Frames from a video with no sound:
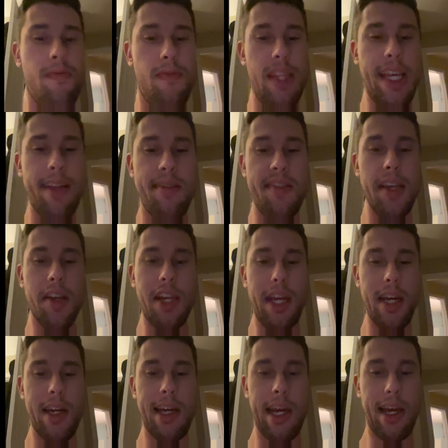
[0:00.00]

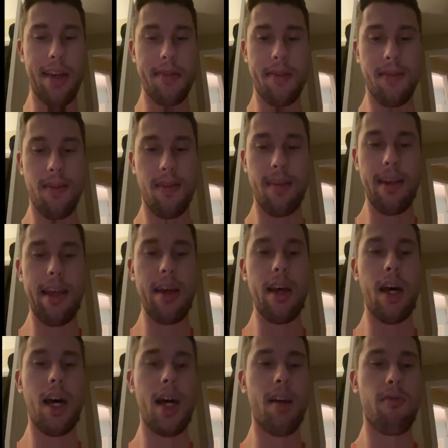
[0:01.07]
Insignia has uh,